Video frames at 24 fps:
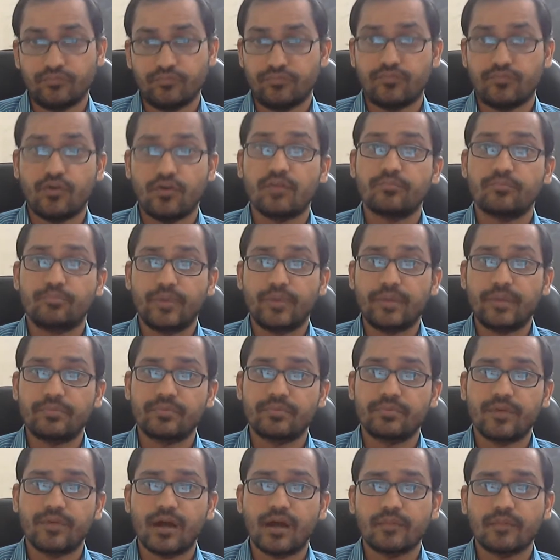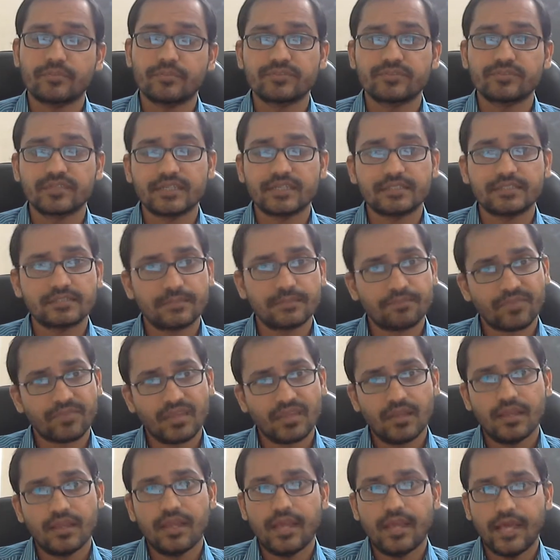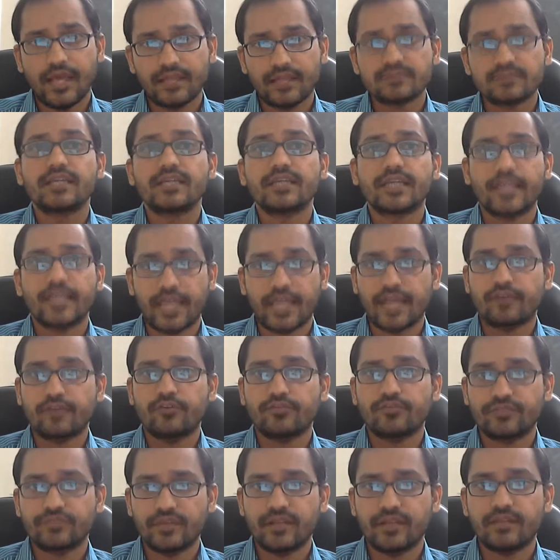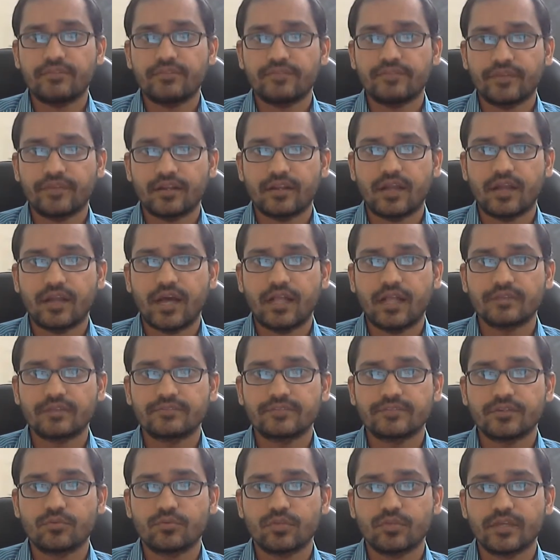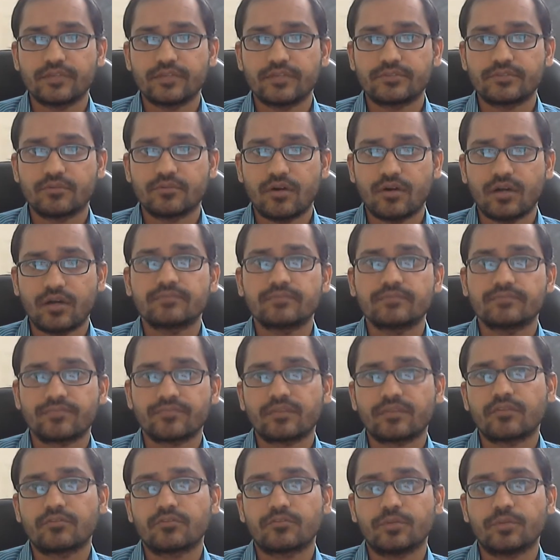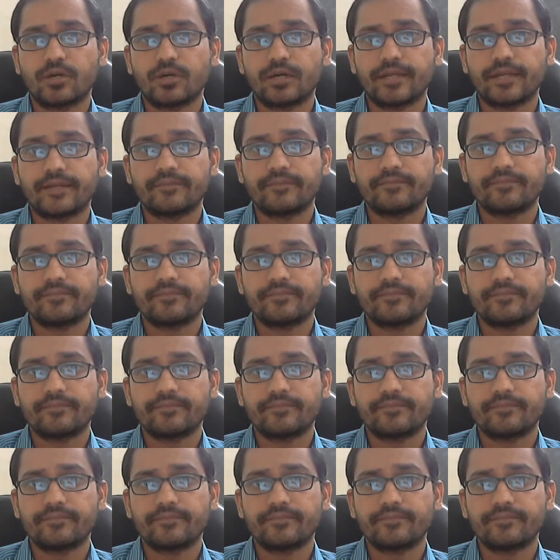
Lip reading: from paper promises and take care of yourself. And I'll see you later on. Goodbye.